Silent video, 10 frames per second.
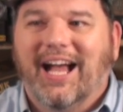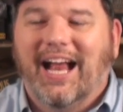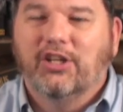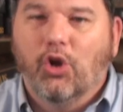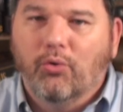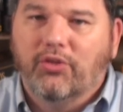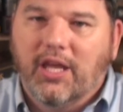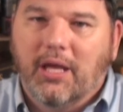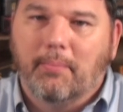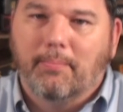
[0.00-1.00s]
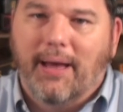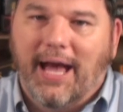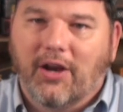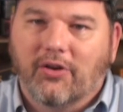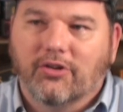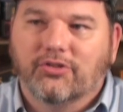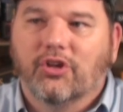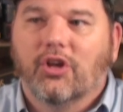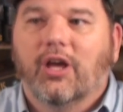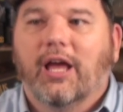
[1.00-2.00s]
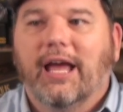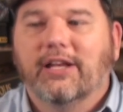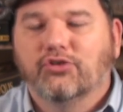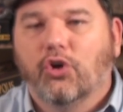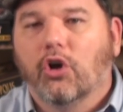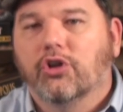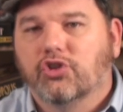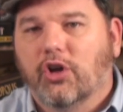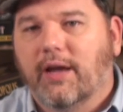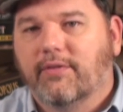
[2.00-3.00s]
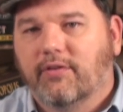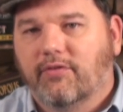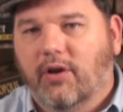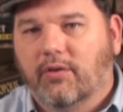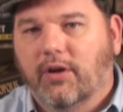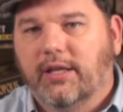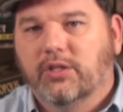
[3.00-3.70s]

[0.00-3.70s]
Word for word: I don't think it matters as long as you're having fun, right?